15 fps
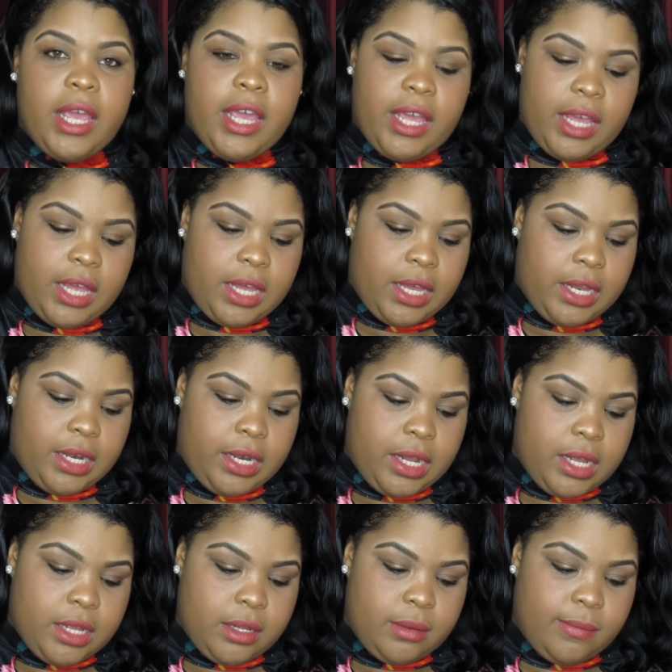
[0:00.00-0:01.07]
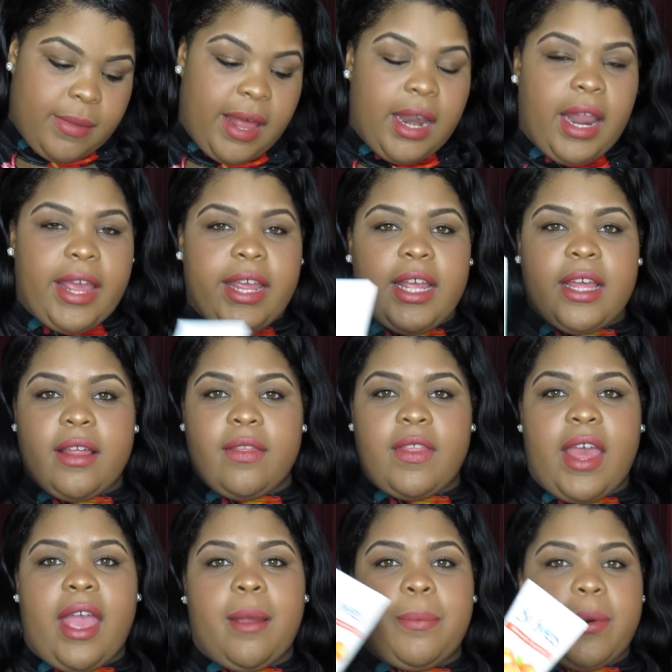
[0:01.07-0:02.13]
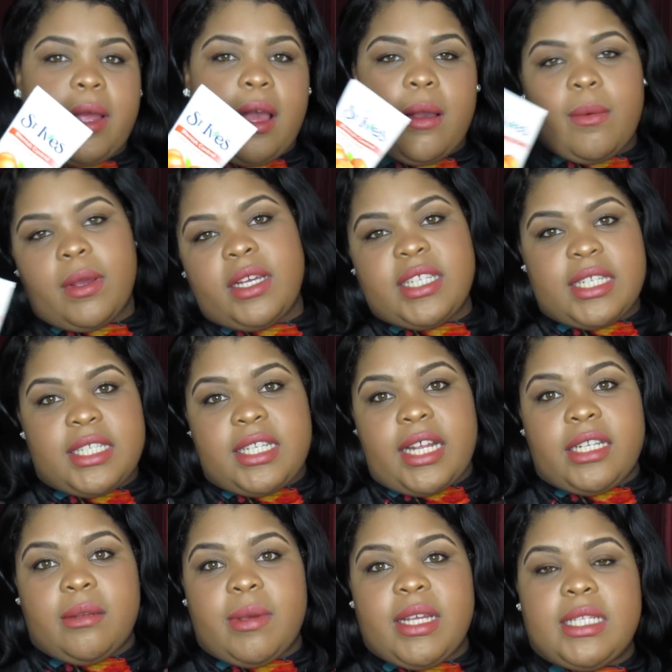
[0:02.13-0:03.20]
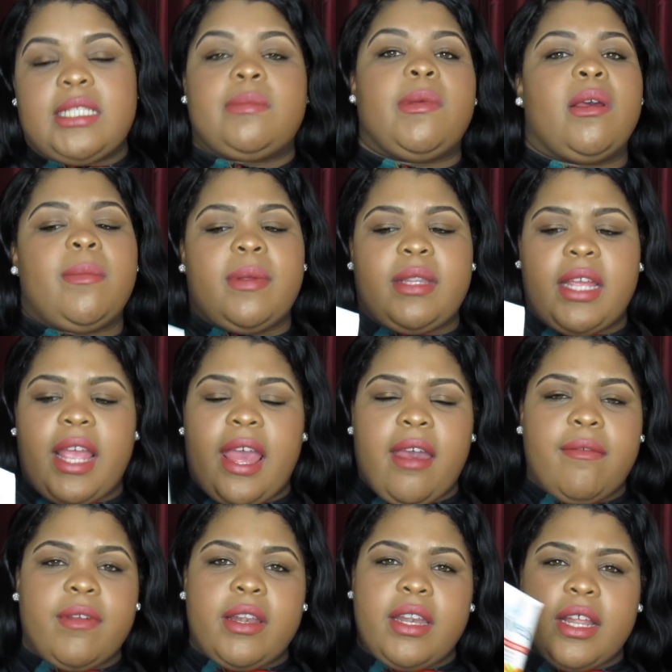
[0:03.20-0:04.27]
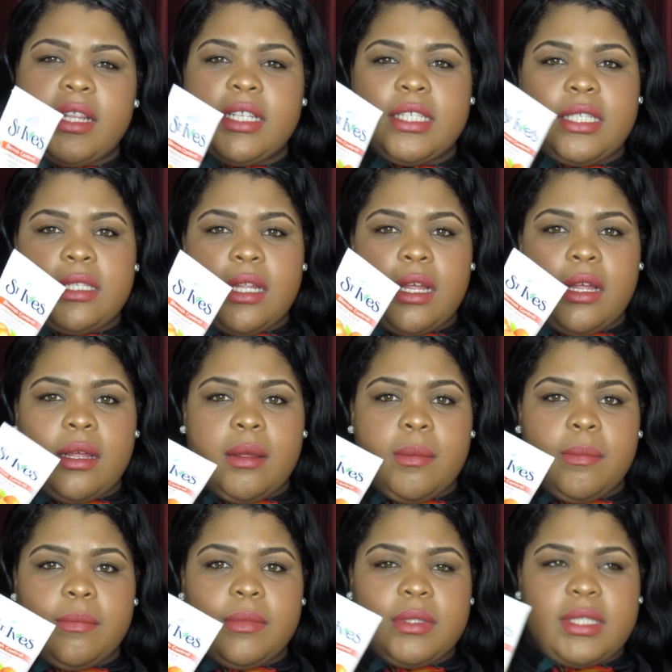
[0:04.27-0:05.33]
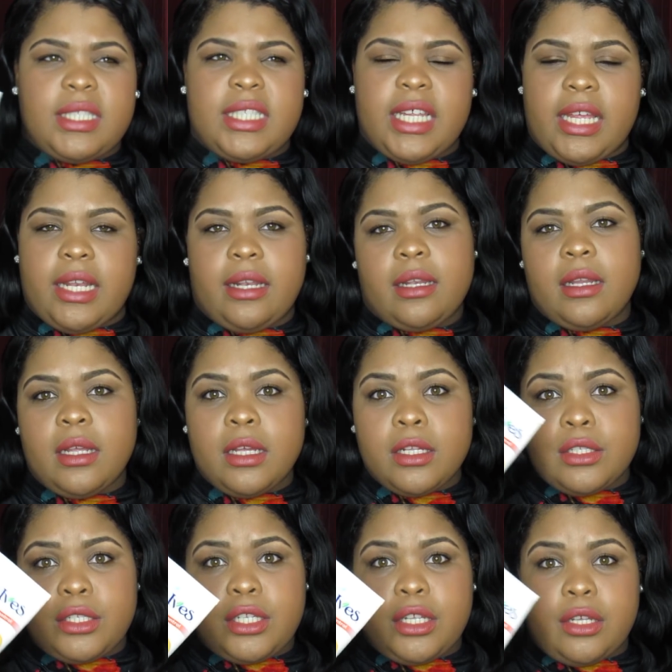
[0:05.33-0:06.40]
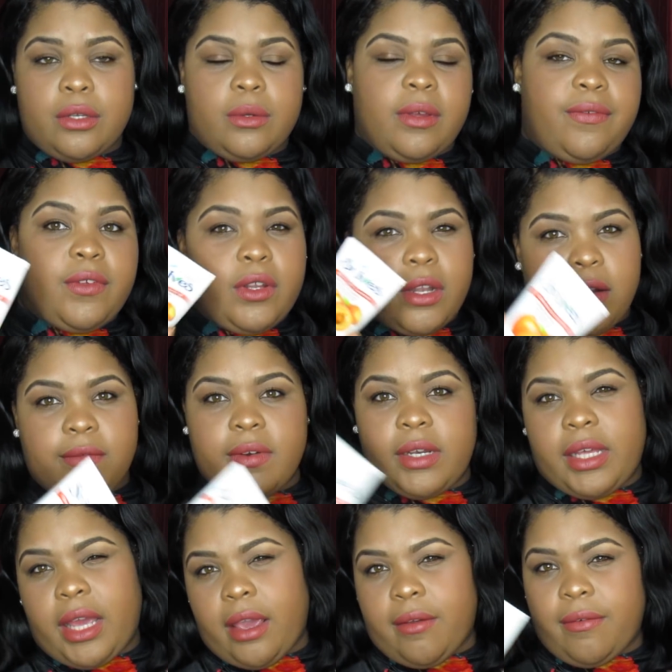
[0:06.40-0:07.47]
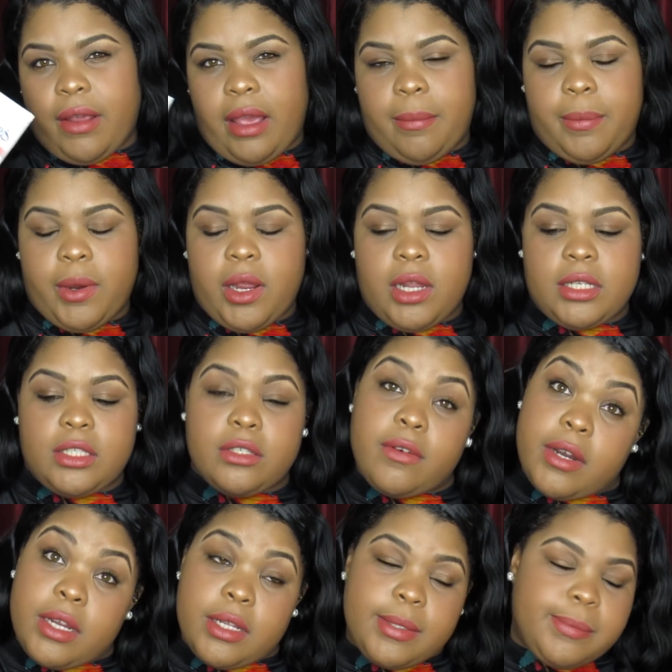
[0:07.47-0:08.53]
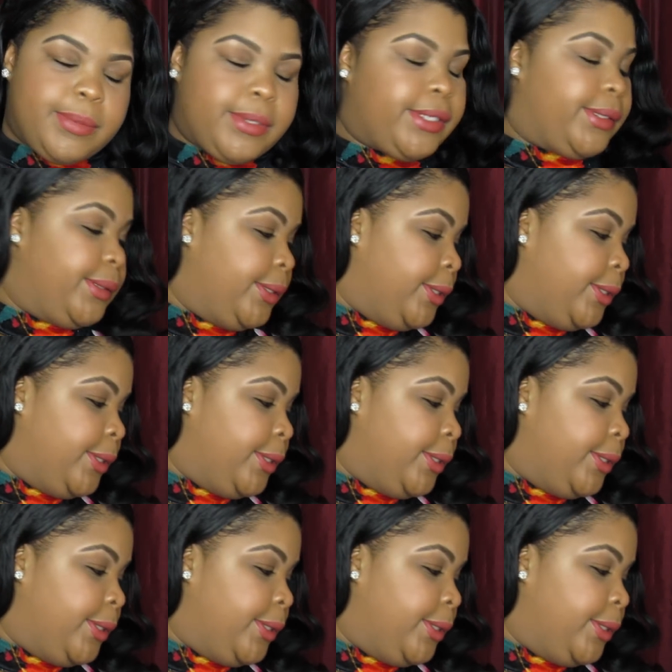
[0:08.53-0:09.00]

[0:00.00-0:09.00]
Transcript: And I like the apricot one because I just like the way it smells, but they have another scent too if you don't really care for apricot scrubs.